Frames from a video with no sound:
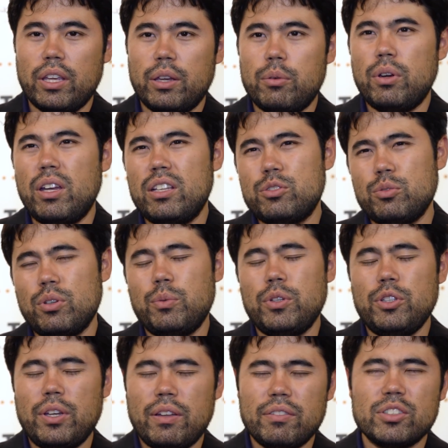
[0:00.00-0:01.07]
Like it's
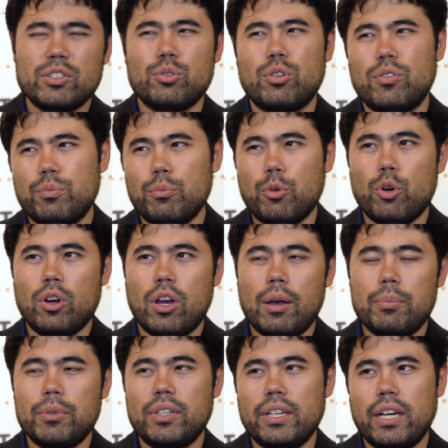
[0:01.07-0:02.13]
when you have these sort of more
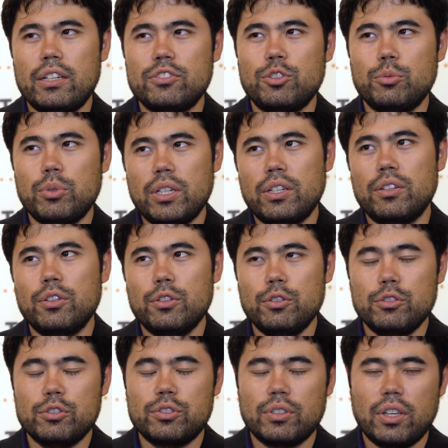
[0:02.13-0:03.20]
up and downs, you win and
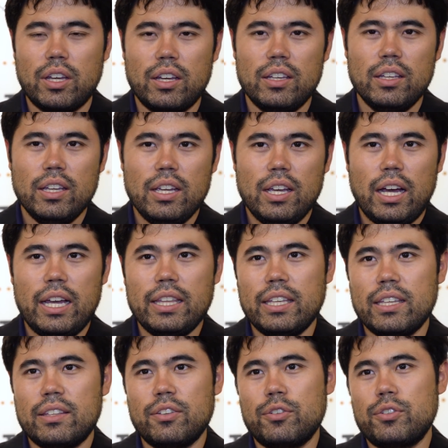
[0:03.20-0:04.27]
lose. I
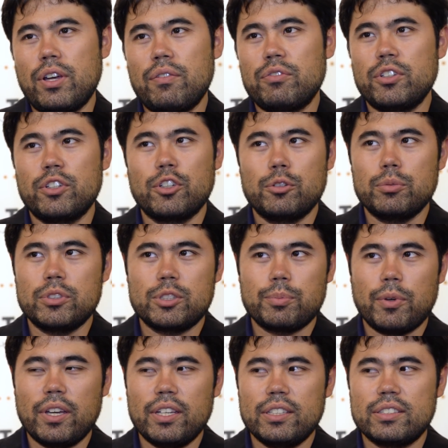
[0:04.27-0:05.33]
think there are definitely going to be
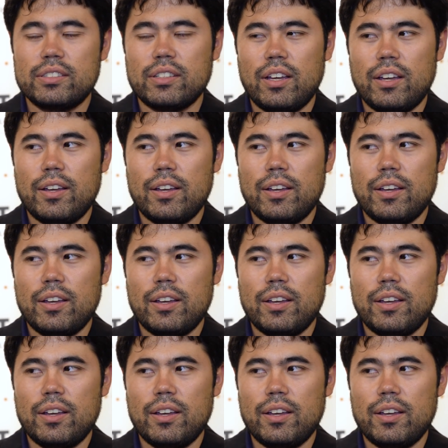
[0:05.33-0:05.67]
spikes,